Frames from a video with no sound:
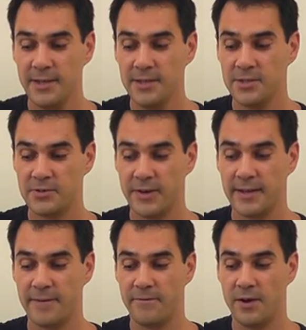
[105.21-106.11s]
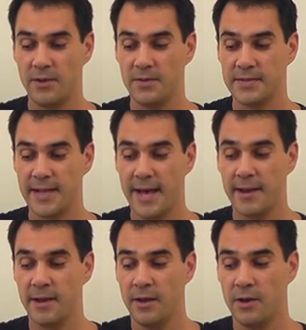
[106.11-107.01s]
each string that follows
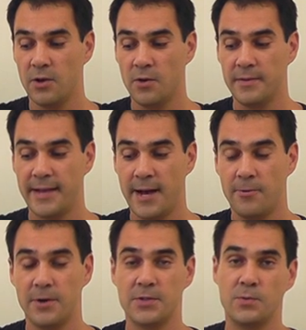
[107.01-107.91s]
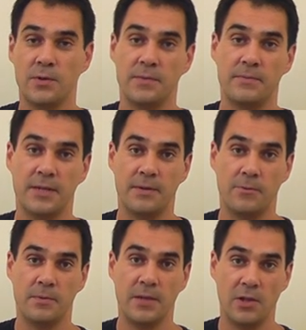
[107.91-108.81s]
that, going downwards, will
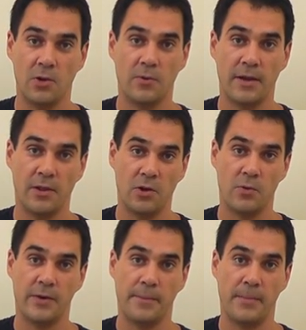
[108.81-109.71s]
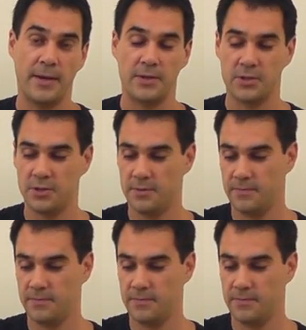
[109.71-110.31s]
be lower and lower in pitch.